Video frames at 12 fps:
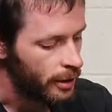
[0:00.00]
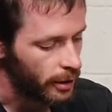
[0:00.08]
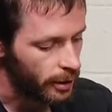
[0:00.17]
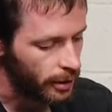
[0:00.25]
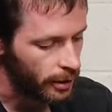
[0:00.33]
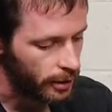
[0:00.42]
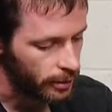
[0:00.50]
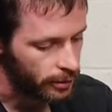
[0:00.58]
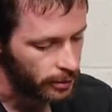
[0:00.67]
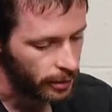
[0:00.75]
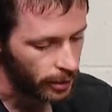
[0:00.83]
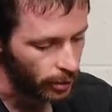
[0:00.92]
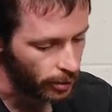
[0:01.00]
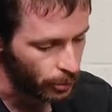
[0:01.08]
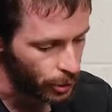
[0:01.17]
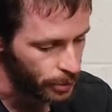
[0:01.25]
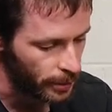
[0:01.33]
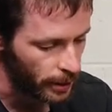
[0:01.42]
uh, they look
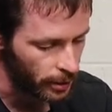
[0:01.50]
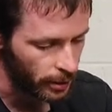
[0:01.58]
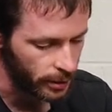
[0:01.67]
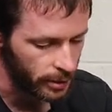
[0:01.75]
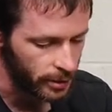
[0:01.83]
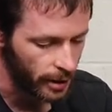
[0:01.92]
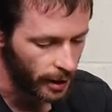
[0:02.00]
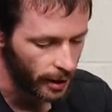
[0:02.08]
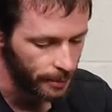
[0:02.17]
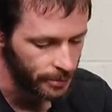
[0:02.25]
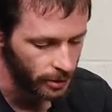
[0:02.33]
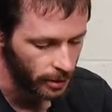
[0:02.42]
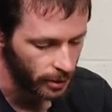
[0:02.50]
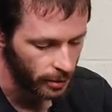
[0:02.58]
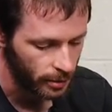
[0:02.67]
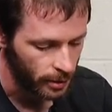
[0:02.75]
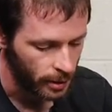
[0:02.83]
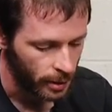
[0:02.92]
much better. Like the tabs
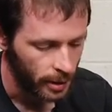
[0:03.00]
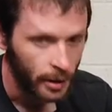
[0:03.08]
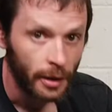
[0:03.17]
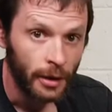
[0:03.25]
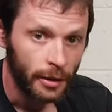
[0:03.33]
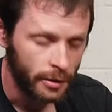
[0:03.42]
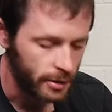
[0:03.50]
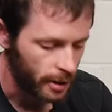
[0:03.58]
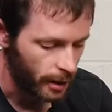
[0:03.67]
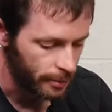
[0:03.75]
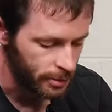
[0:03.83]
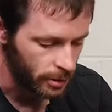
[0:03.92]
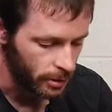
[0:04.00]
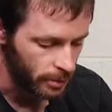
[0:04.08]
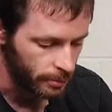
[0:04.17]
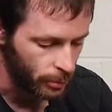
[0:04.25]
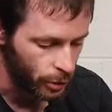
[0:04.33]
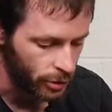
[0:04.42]
are, the tabs are
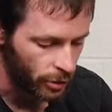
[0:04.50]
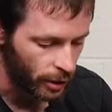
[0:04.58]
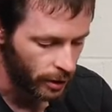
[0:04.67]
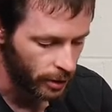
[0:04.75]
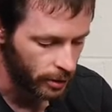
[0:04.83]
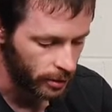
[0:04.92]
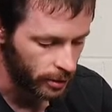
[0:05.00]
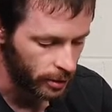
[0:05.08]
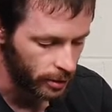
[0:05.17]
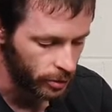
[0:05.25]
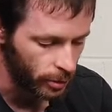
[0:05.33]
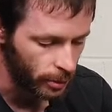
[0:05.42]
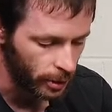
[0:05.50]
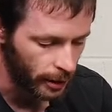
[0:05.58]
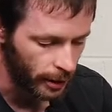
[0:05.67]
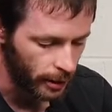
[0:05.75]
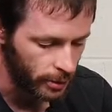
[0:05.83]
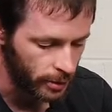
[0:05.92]
much thicker. They're kind of double layered.